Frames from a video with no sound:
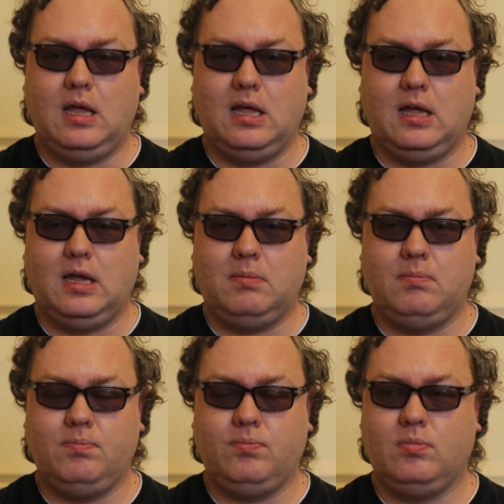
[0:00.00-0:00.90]
Uh,
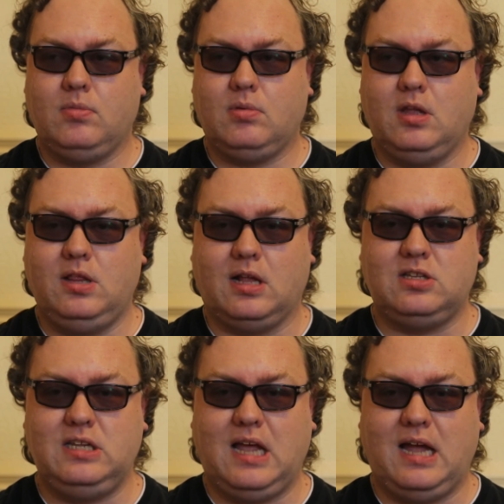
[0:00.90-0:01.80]
and that's
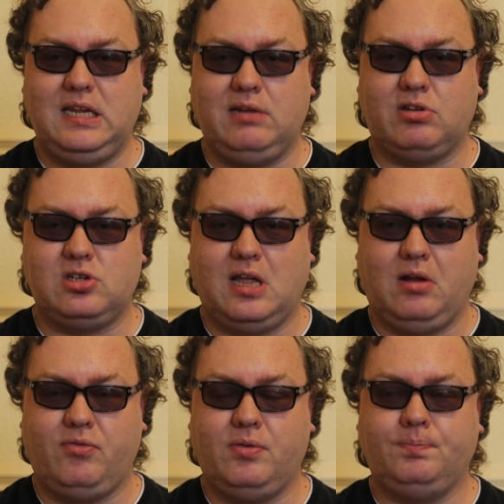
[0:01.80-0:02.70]
the idea itself.